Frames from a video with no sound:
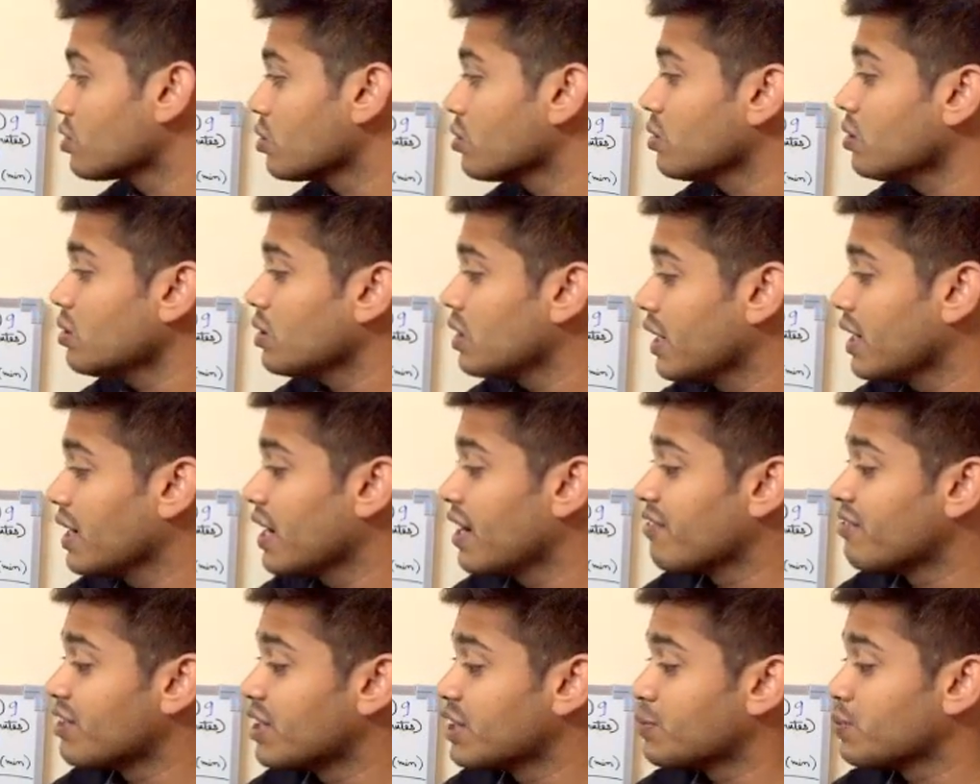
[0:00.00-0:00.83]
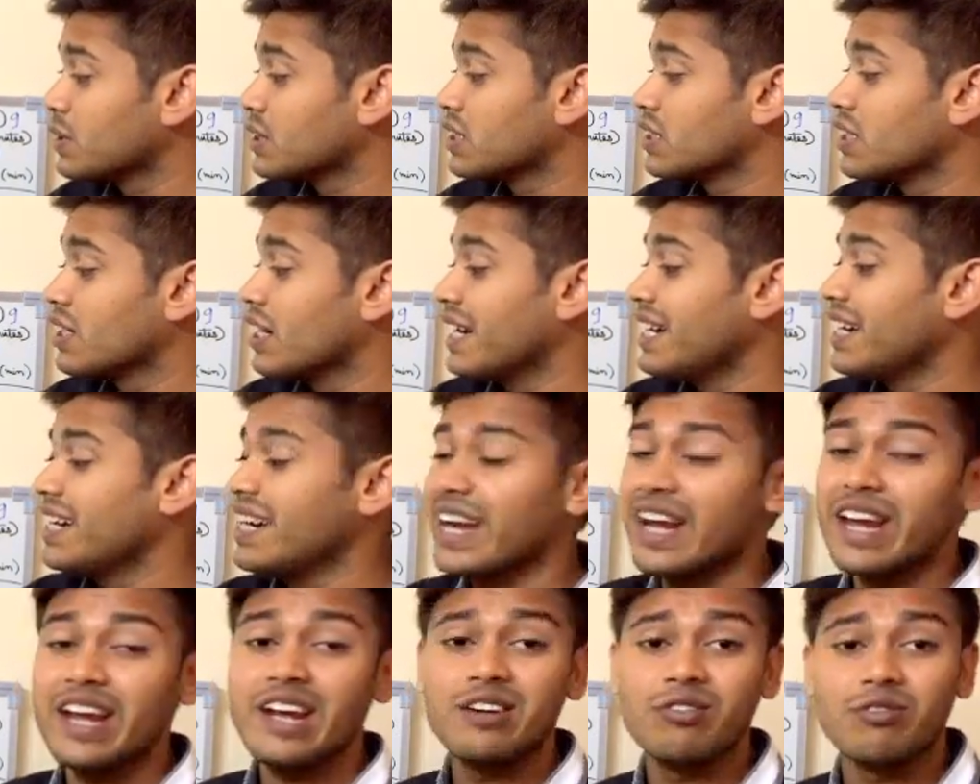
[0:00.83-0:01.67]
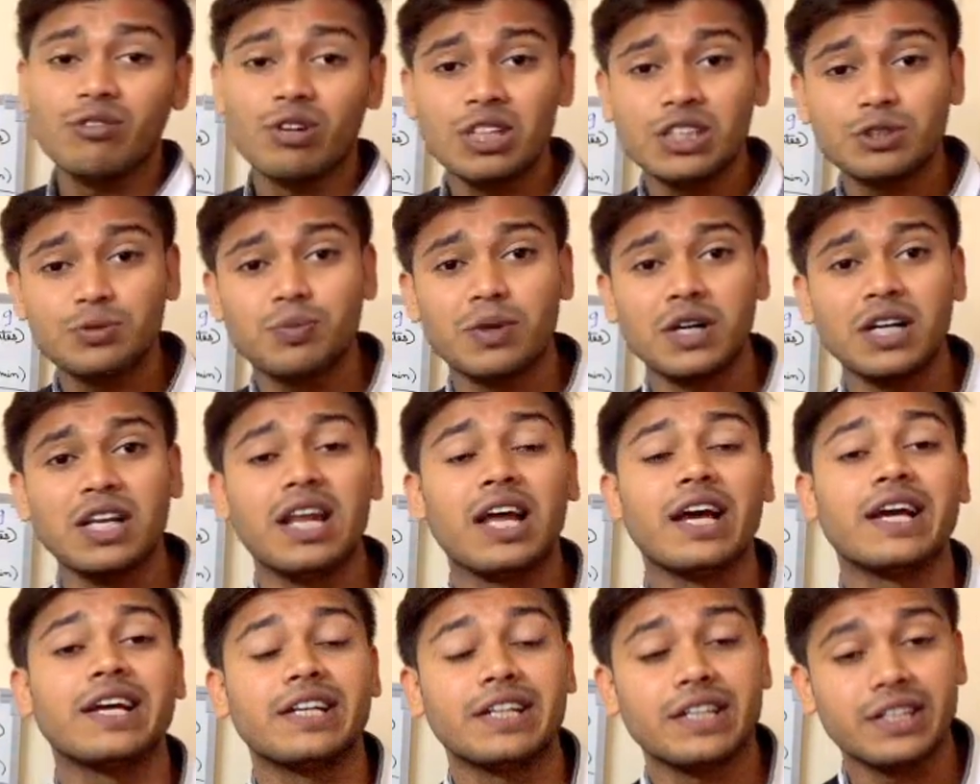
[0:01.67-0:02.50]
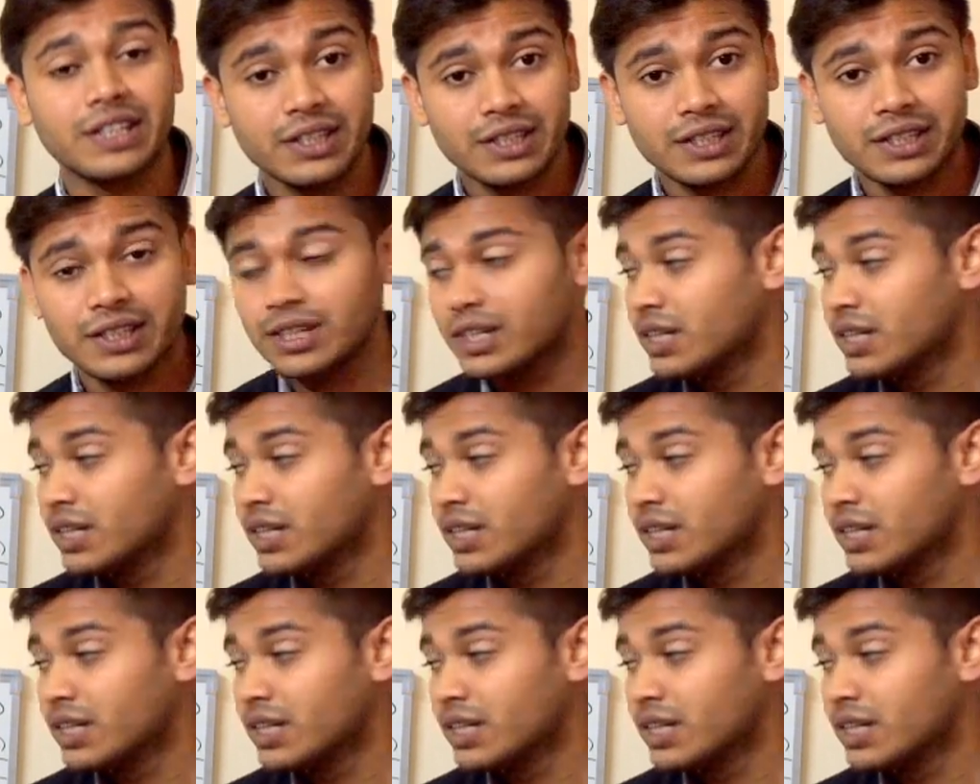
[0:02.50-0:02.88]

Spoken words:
So an average person write 8 words per line.